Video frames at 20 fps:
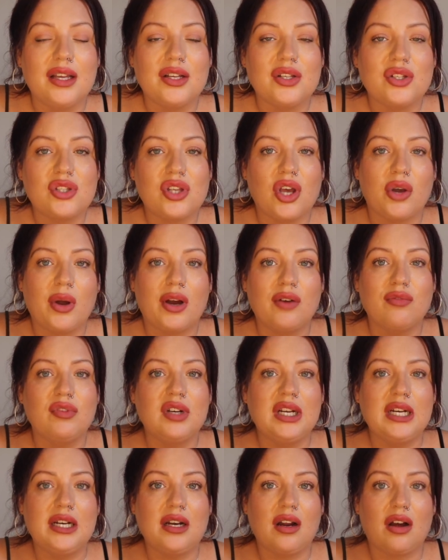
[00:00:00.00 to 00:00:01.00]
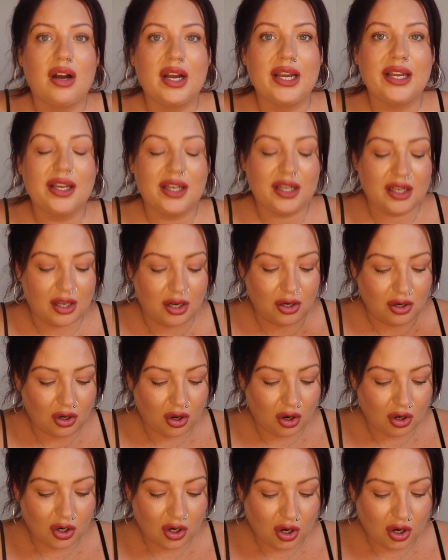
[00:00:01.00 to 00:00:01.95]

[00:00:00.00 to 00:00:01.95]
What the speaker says: So I really like long